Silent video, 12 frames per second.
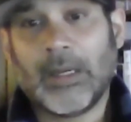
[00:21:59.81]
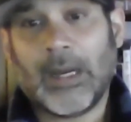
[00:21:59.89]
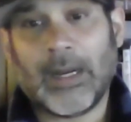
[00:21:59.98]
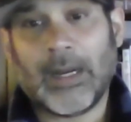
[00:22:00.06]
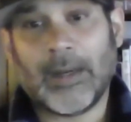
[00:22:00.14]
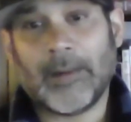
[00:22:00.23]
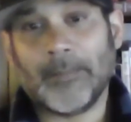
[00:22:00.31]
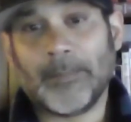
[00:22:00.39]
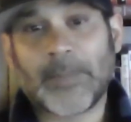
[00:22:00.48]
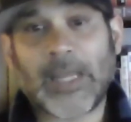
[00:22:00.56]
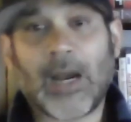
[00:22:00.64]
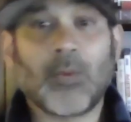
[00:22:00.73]

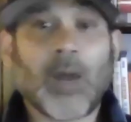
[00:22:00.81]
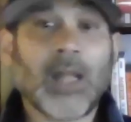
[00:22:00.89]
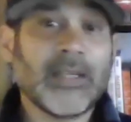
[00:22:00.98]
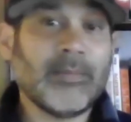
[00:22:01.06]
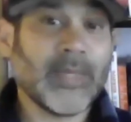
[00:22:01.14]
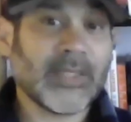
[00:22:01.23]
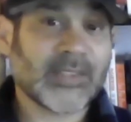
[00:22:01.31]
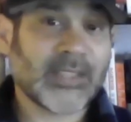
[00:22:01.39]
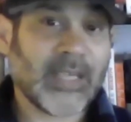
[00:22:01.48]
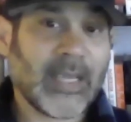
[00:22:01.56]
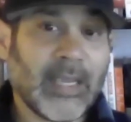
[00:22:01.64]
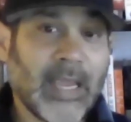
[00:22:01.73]
Cal Raleigh missed
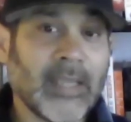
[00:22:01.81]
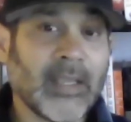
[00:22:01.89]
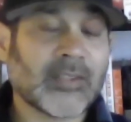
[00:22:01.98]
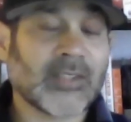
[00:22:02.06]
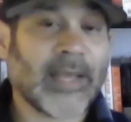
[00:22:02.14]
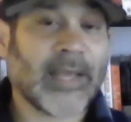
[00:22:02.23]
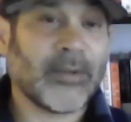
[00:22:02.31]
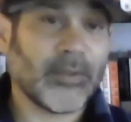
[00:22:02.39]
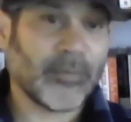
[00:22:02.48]
a hanging slider in the